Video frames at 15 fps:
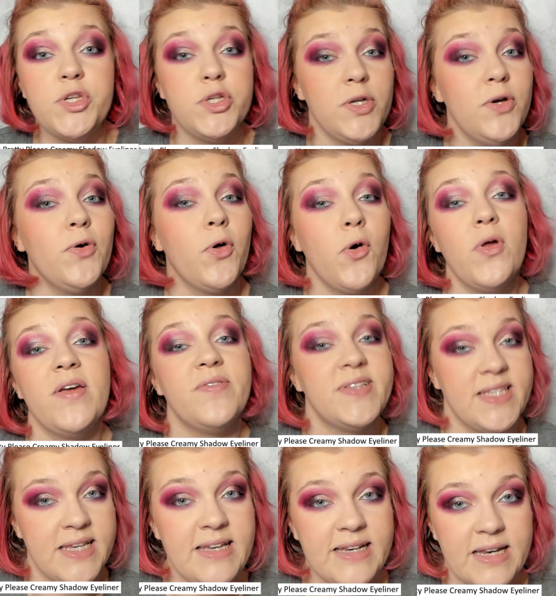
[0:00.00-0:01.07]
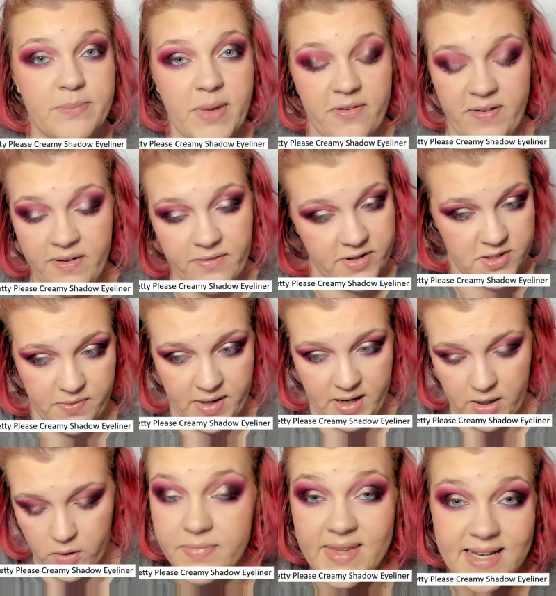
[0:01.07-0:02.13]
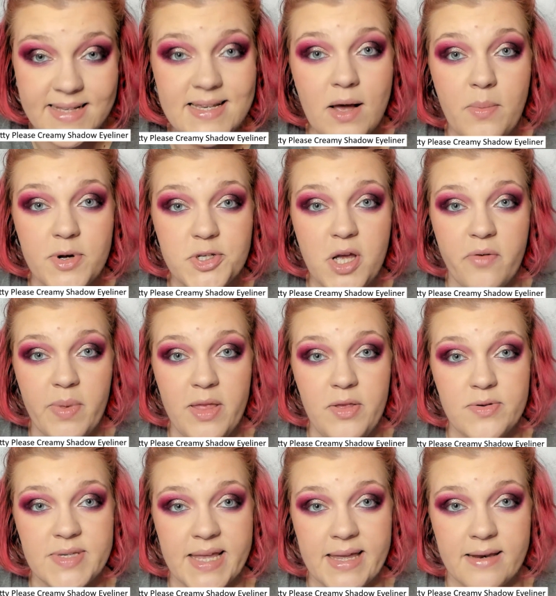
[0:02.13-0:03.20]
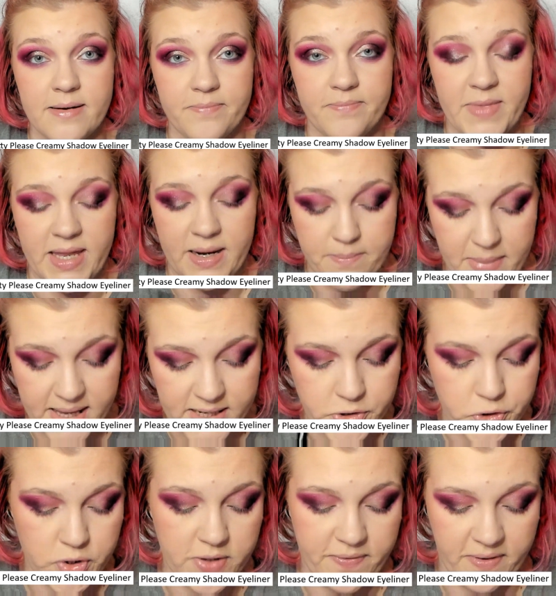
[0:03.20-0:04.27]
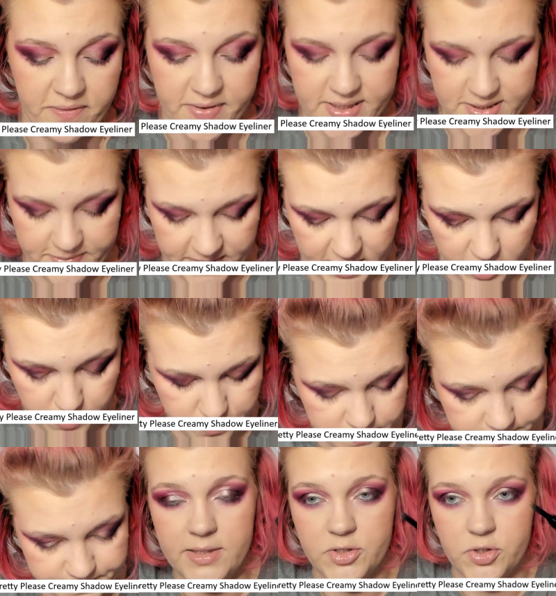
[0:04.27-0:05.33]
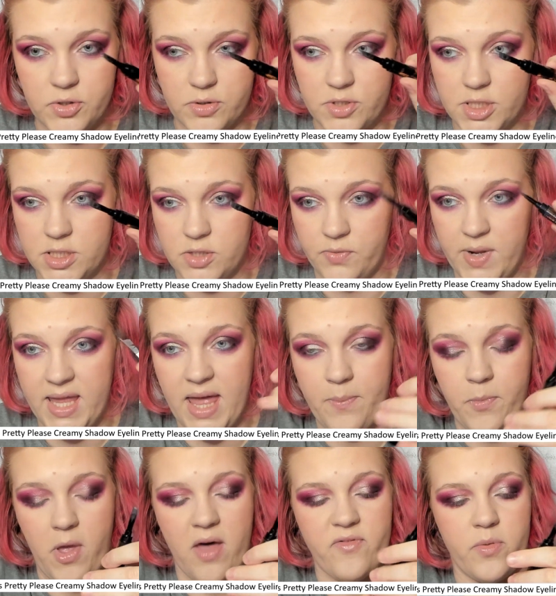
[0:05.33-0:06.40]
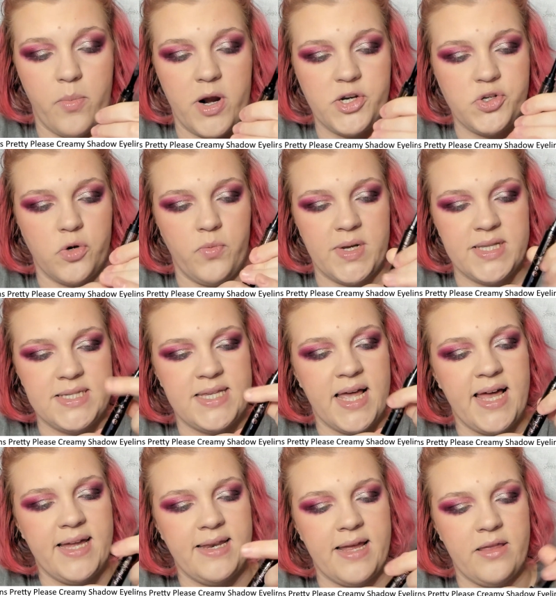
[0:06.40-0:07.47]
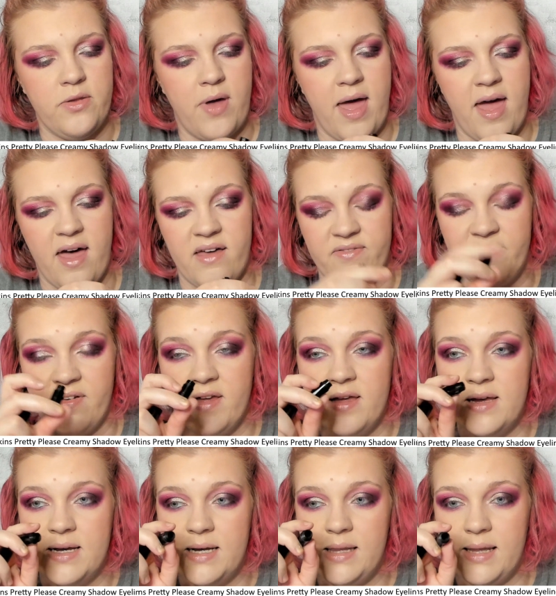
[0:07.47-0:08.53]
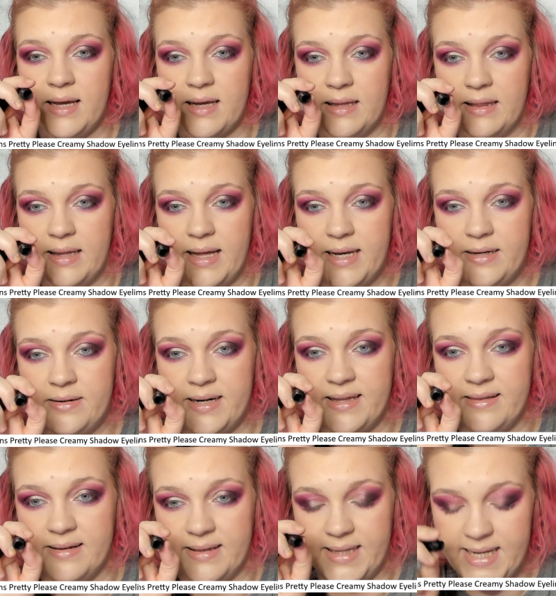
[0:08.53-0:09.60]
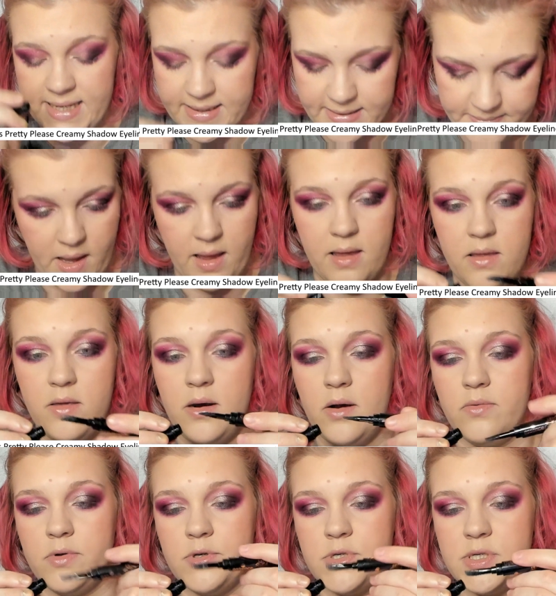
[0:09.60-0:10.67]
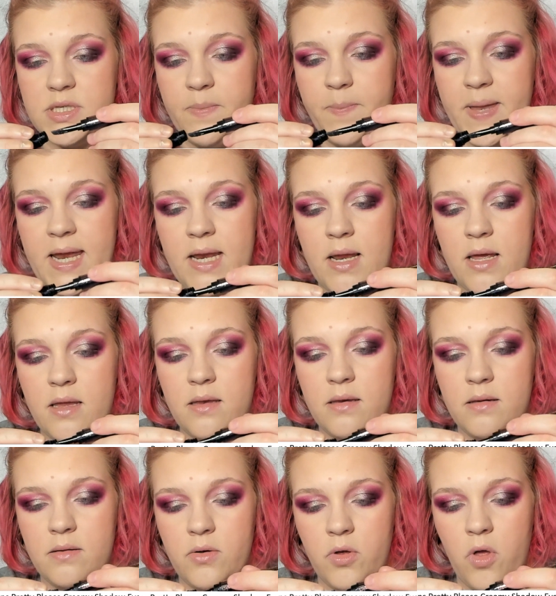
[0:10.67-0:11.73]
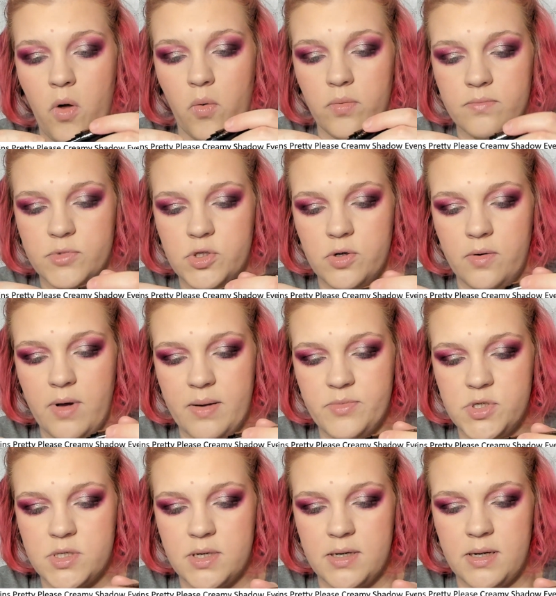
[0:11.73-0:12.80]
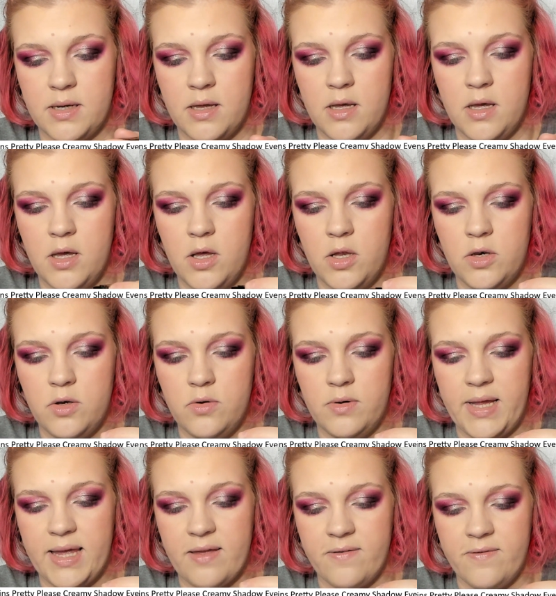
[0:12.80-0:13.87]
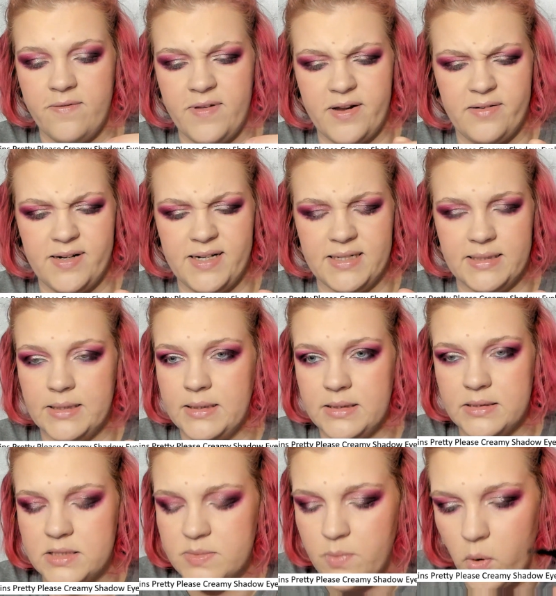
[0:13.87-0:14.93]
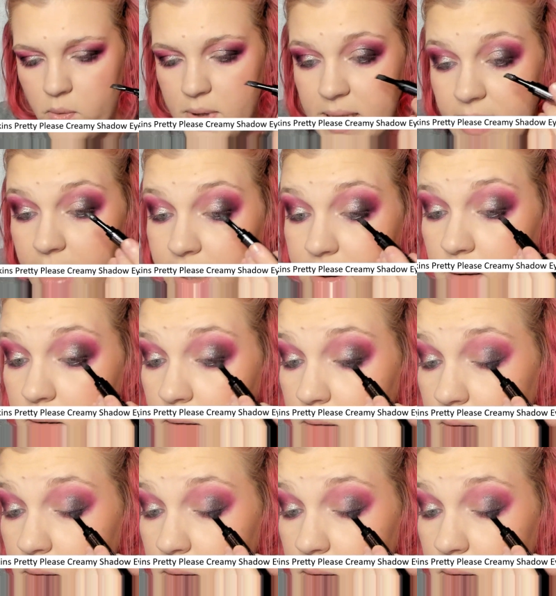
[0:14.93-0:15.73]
you could have seen in my favorites video. That's how much I've been using it, that it made it to the favorites video. So just to recap, you have a brush on one side and you have like a liner in the lid, and just dip it in and you go. So I'm just gonna do like a very little smoky liner.